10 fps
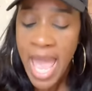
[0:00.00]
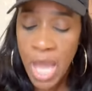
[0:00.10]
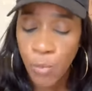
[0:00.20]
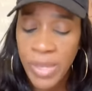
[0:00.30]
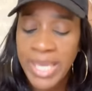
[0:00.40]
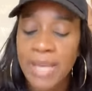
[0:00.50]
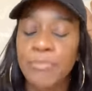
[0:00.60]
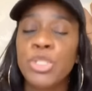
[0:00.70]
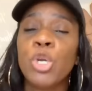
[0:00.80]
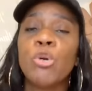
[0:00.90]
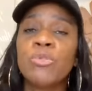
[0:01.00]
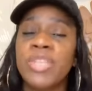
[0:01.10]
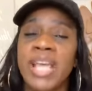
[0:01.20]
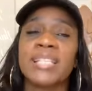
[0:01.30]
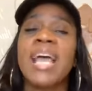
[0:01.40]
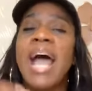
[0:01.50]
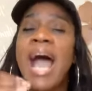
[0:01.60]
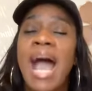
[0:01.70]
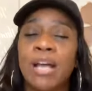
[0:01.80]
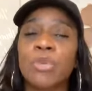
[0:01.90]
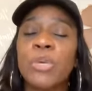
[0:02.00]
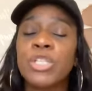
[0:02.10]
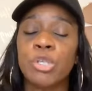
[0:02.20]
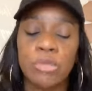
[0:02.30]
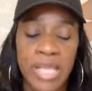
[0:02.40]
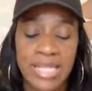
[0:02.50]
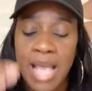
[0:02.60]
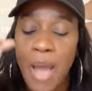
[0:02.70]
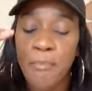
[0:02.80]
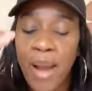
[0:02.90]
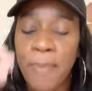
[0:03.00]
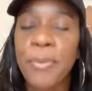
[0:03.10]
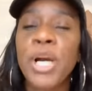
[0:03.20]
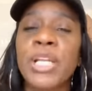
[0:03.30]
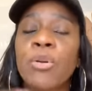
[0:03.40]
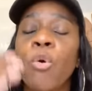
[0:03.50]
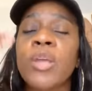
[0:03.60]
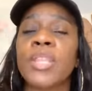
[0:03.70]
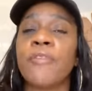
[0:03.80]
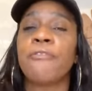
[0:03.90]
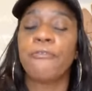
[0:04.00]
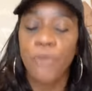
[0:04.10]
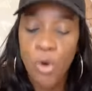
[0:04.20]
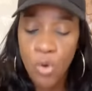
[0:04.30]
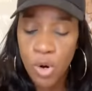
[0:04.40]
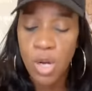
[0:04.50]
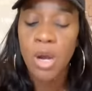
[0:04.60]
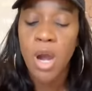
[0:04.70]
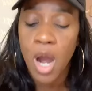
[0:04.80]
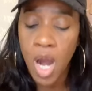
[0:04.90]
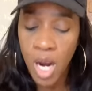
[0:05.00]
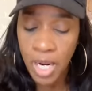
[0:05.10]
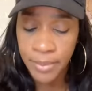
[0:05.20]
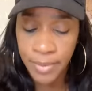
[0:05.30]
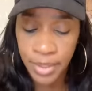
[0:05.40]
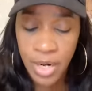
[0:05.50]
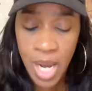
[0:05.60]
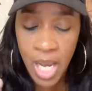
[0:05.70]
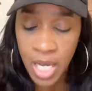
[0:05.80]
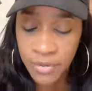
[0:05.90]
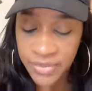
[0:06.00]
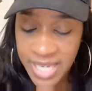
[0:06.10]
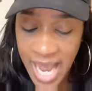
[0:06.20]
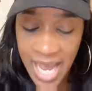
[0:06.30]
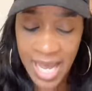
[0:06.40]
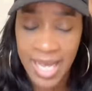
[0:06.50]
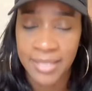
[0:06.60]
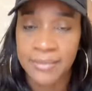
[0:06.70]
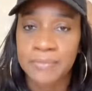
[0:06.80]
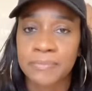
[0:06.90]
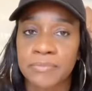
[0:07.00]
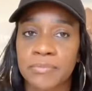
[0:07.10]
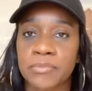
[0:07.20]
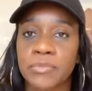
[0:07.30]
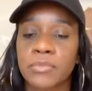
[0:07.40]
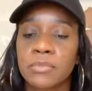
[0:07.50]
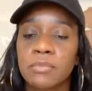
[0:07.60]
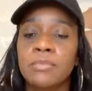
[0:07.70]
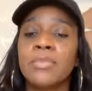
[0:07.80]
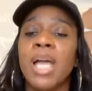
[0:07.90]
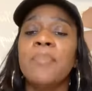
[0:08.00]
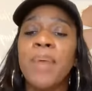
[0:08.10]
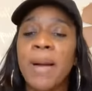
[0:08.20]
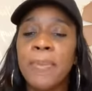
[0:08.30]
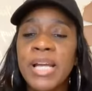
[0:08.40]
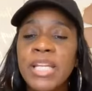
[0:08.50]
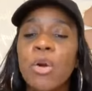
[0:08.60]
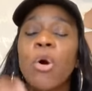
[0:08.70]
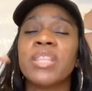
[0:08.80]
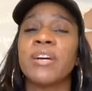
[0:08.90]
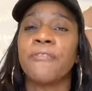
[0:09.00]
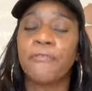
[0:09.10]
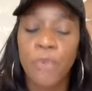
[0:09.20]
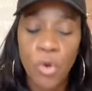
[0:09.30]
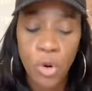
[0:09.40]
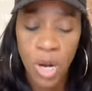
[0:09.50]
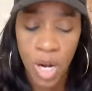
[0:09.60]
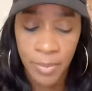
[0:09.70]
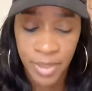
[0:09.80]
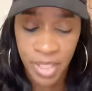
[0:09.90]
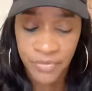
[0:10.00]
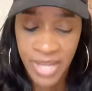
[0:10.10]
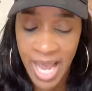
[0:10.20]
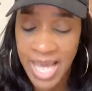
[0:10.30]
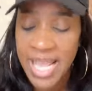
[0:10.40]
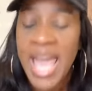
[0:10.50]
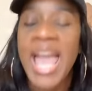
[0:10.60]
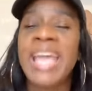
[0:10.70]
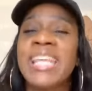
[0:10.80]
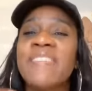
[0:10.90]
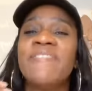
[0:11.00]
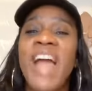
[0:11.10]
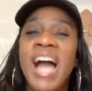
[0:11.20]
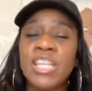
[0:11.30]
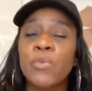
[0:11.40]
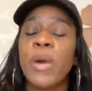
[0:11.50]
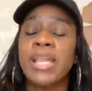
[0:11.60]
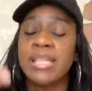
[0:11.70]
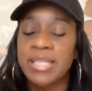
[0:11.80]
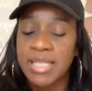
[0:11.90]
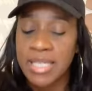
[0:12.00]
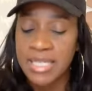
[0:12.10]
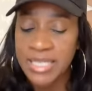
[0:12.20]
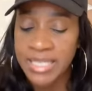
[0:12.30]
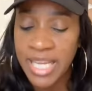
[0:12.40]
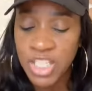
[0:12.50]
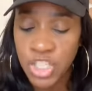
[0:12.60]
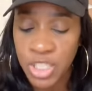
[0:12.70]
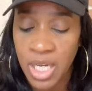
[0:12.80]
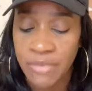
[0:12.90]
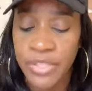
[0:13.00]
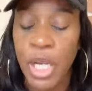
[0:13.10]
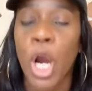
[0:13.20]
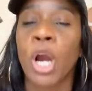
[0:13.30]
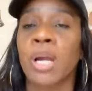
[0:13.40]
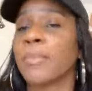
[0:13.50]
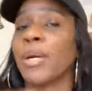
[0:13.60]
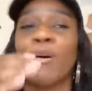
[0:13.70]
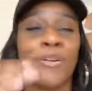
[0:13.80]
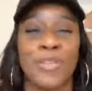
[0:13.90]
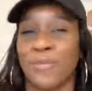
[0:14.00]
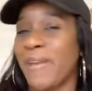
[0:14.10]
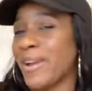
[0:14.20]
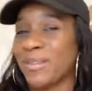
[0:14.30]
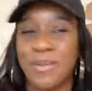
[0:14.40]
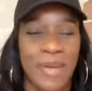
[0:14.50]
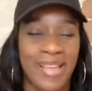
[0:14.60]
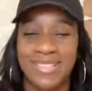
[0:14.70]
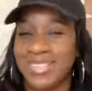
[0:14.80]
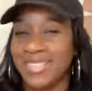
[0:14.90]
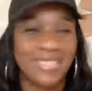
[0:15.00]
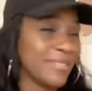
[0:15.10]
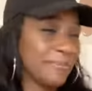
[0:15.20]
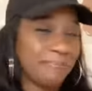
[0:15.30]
And we can do this. How do we do this? By putting on the full armor of God. By putting on the full armor of God and evaluating the condition of the armor on a regular basis.